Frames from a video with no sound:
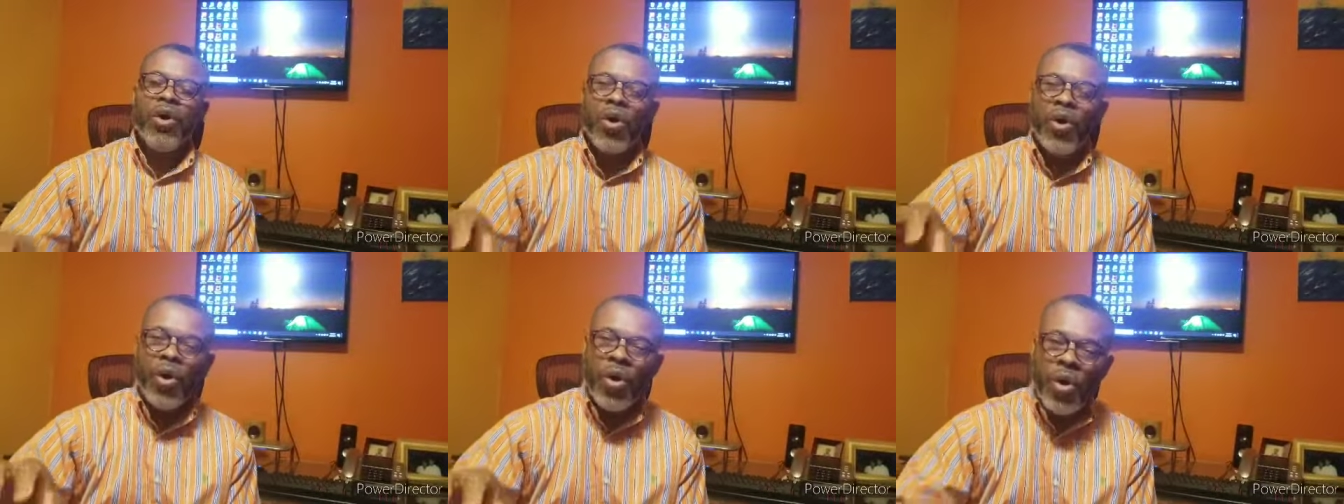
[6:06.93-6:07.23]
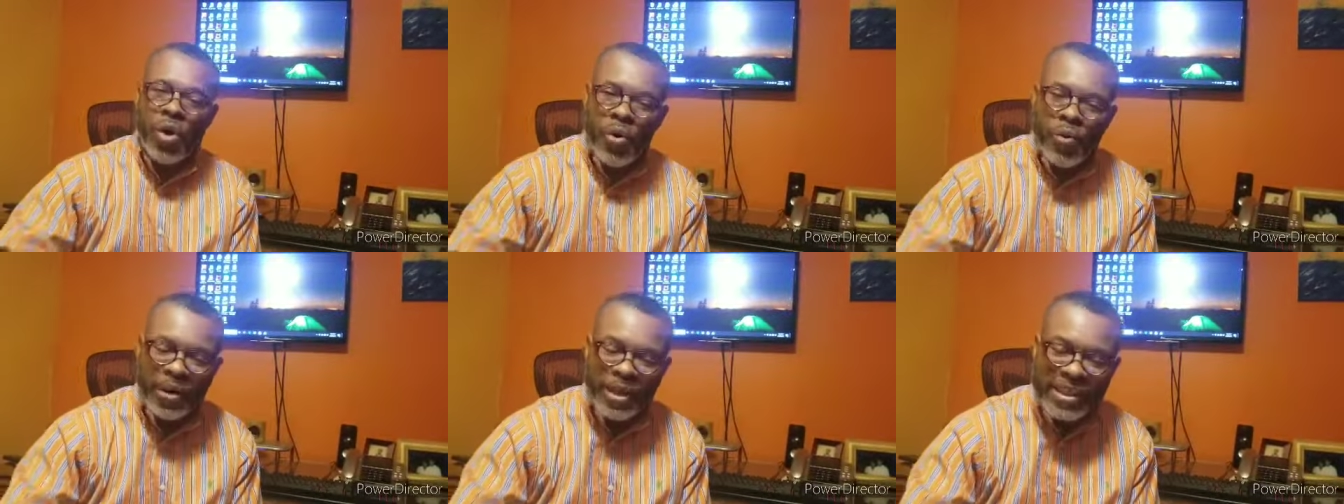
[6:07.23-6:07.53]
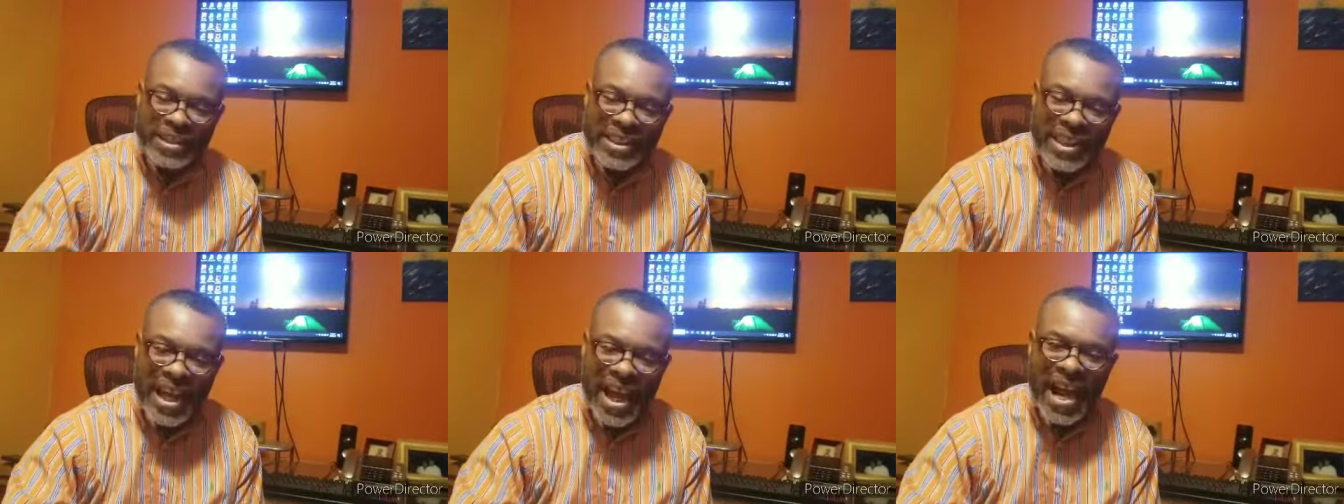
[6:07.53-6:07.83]

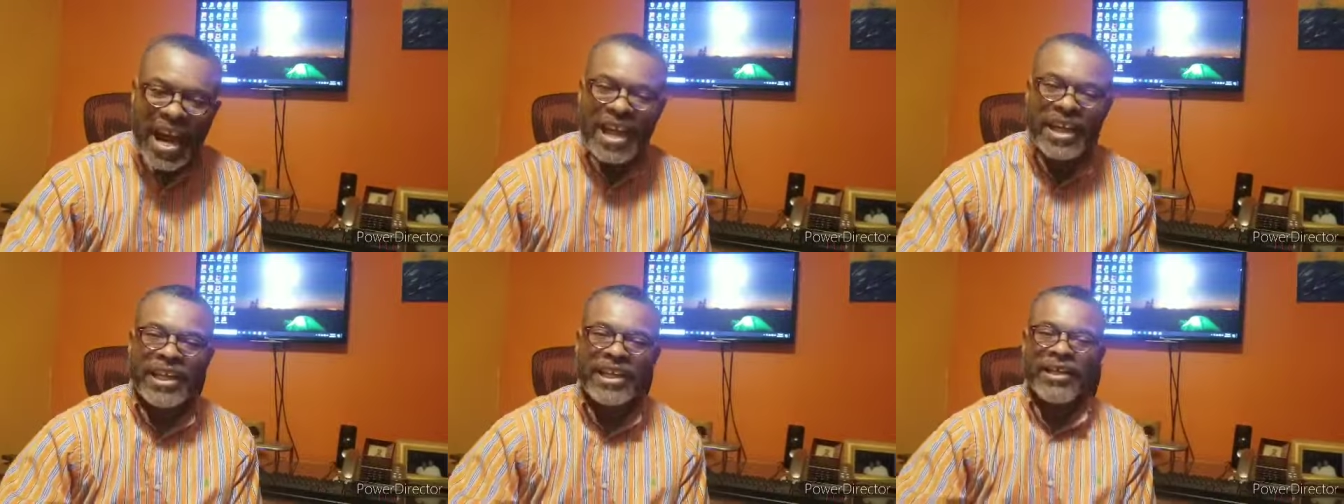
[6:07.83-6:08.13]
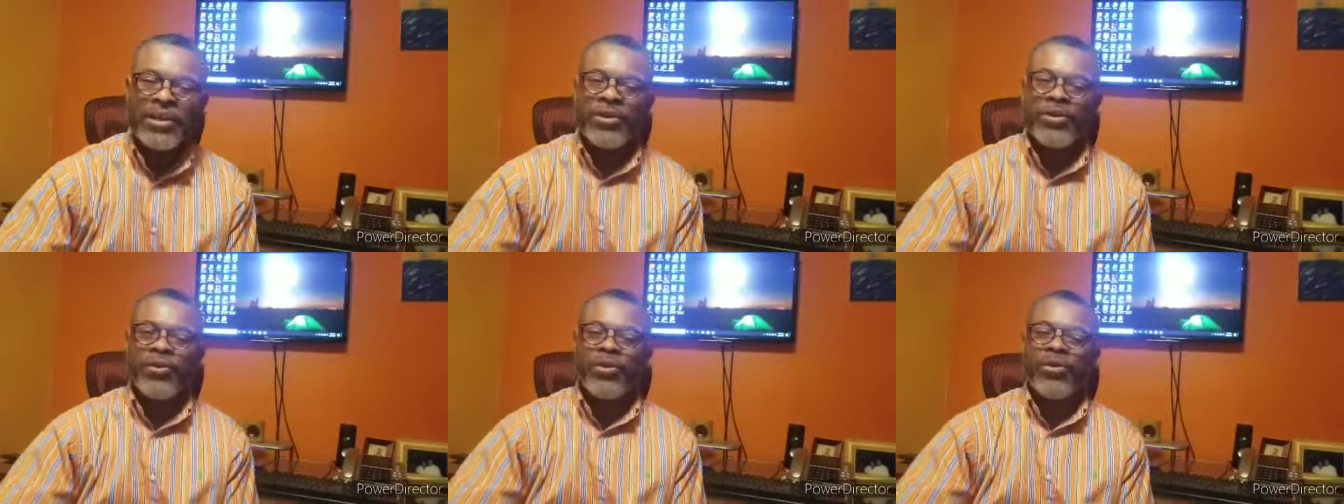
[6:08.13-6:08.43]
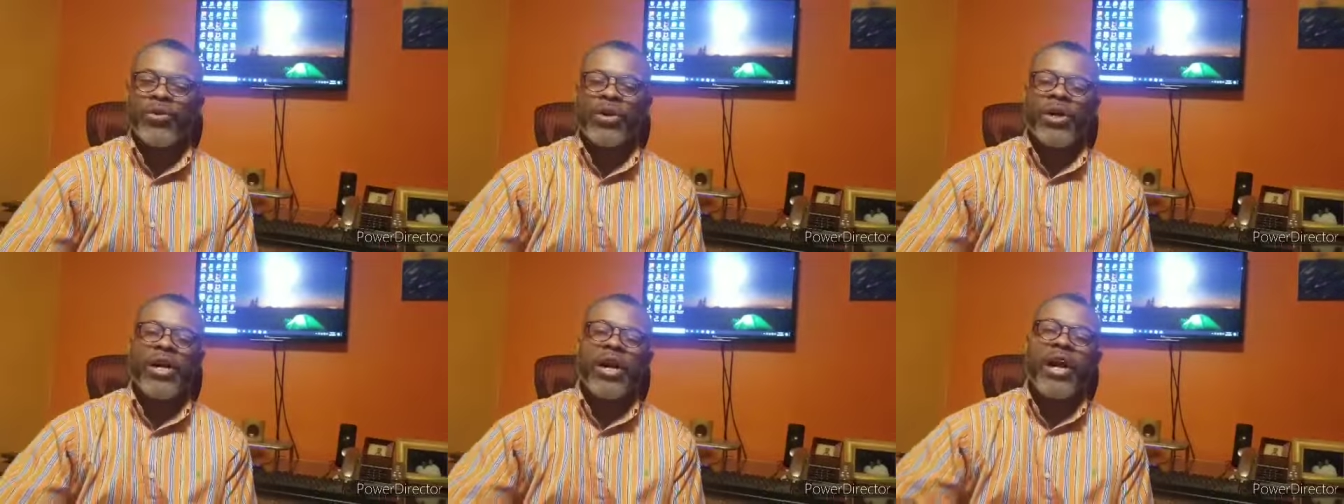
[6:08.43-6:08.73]
always guiding you,
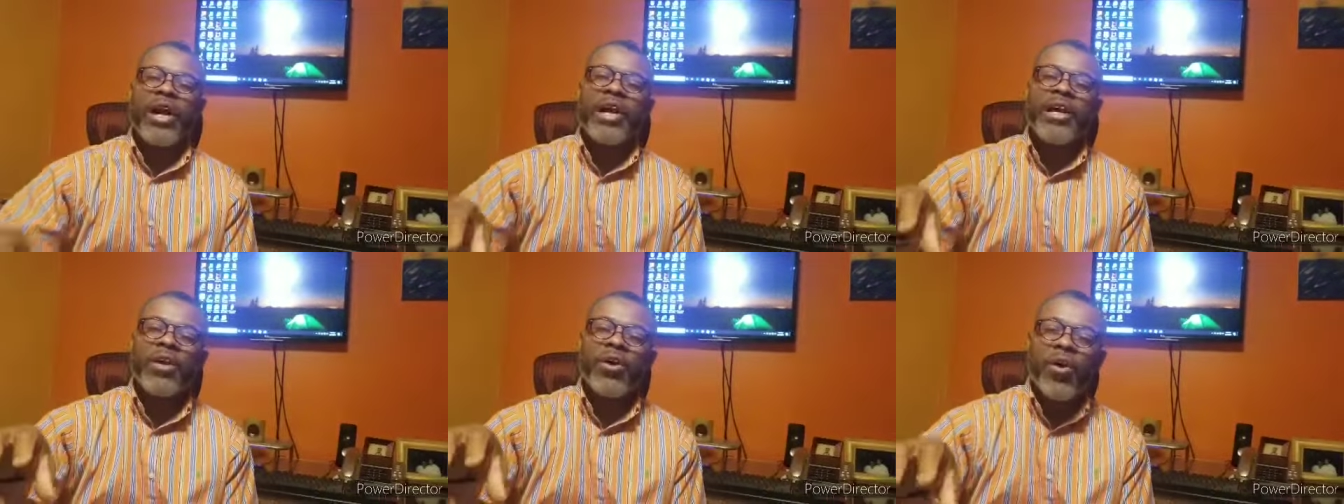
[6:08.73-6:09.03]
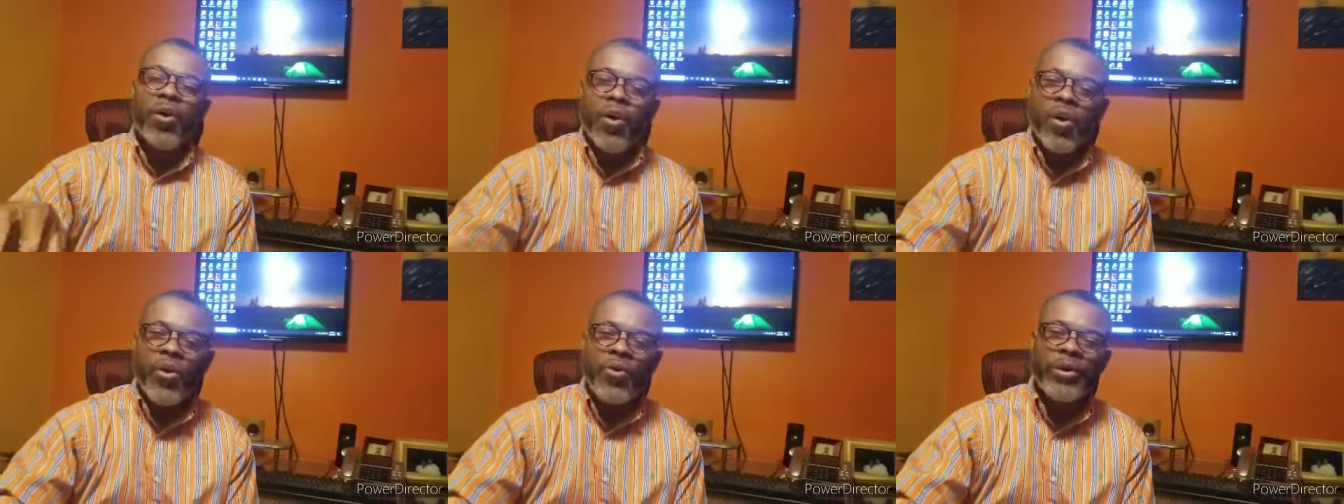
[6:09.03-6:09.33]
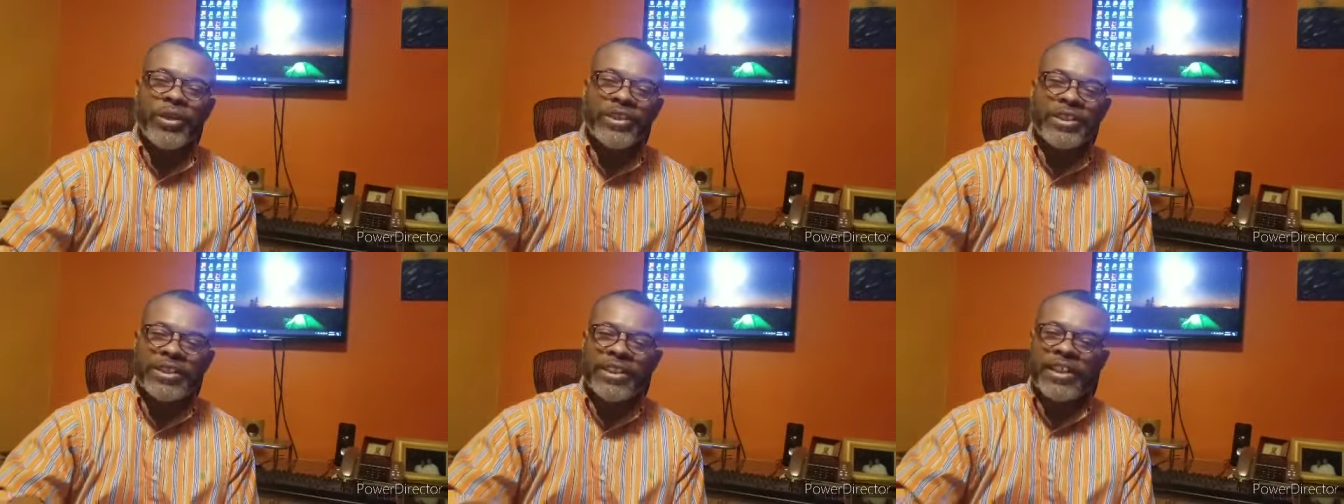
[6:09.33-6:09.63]
and
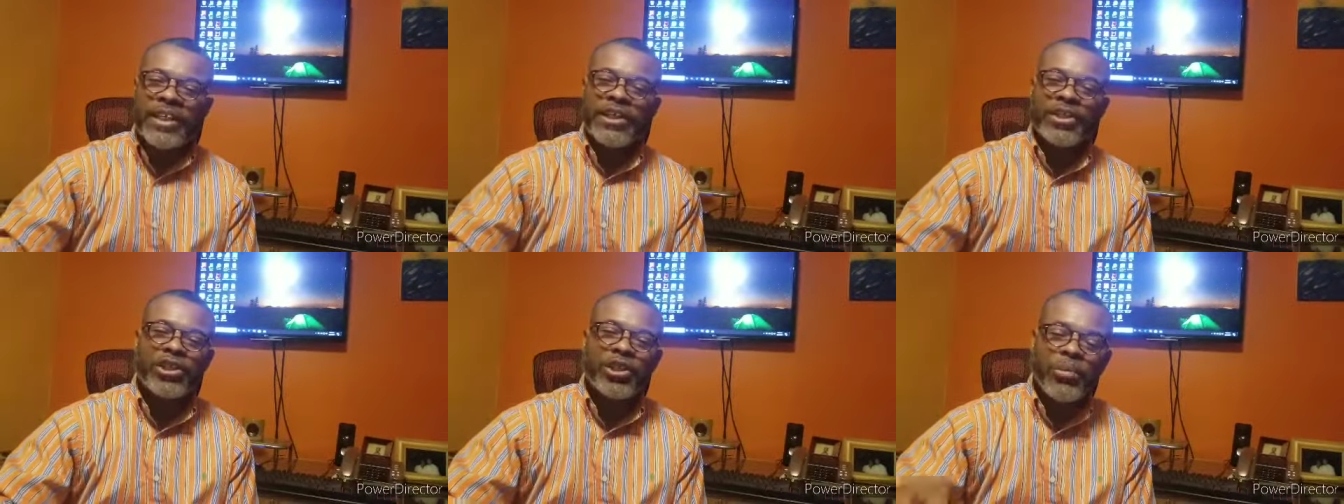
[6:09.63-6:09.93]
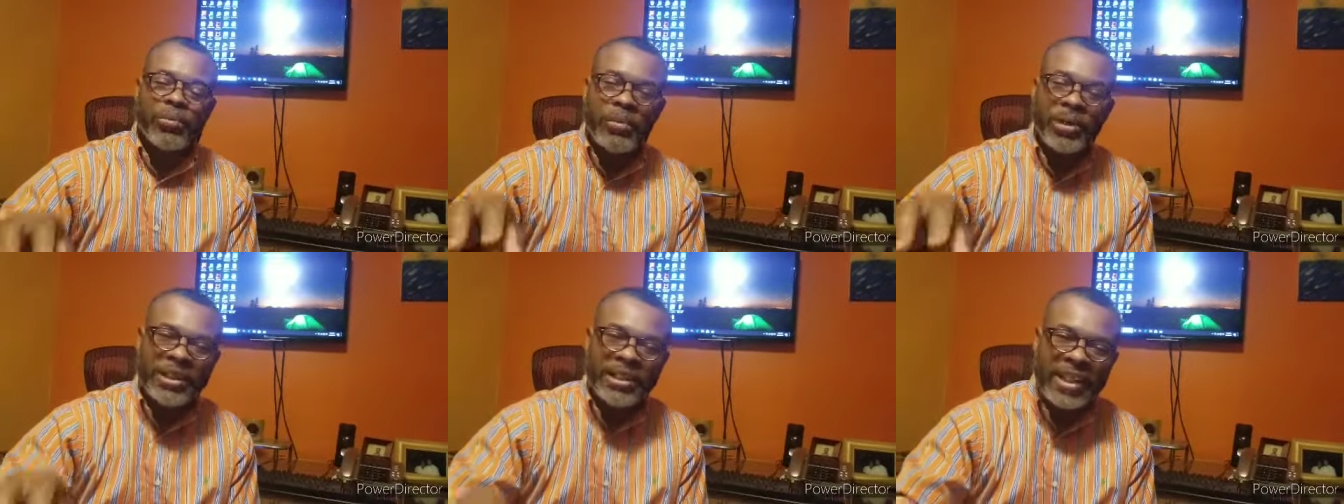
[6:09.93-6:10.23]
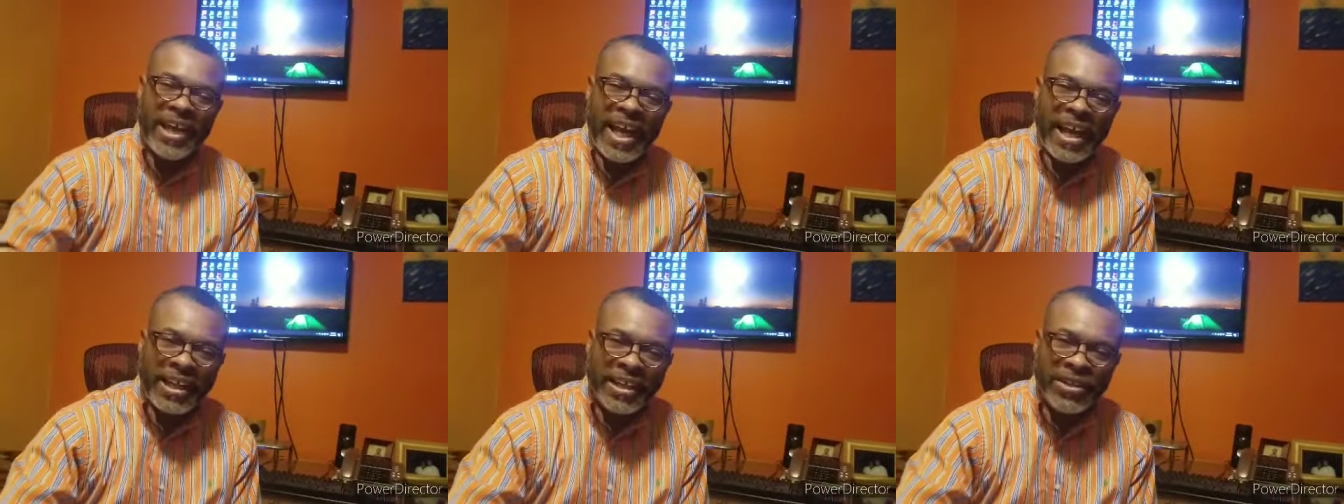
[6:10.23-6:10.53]
always there to
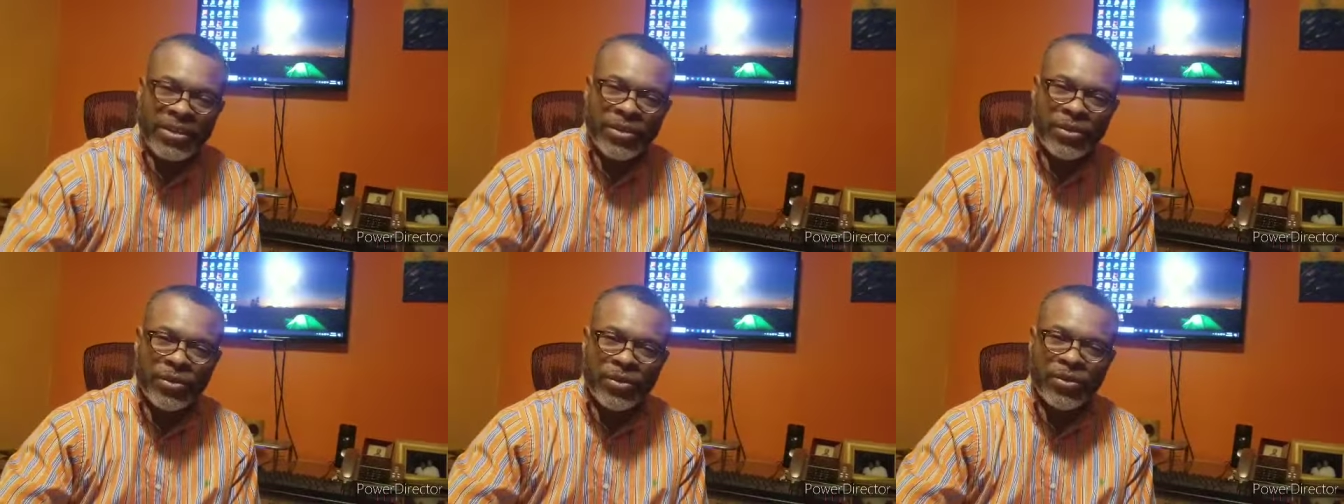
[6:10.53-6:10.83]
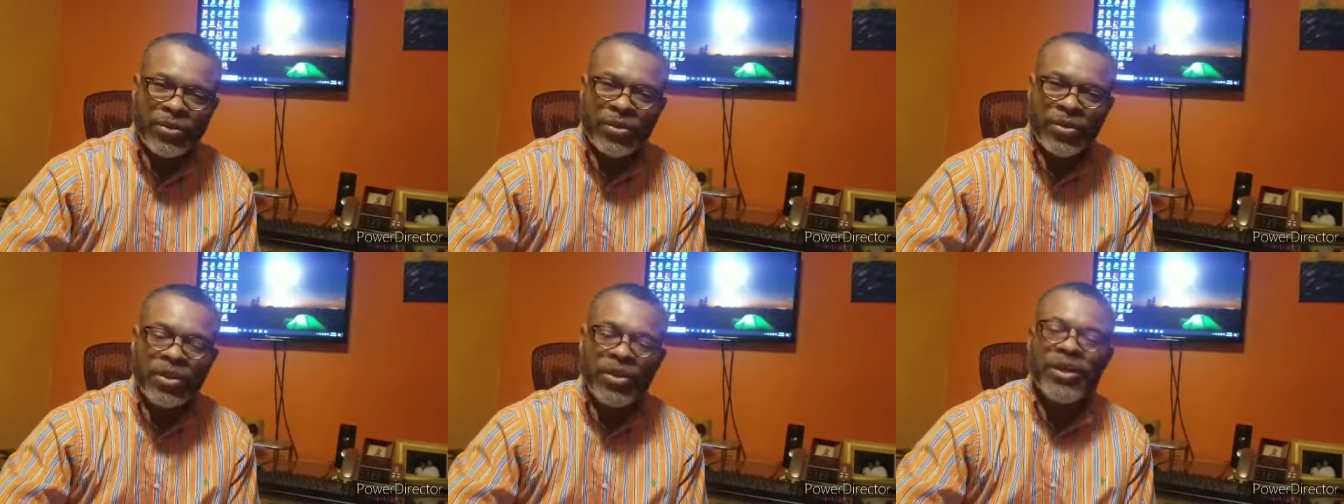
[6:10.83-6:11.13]
protect you,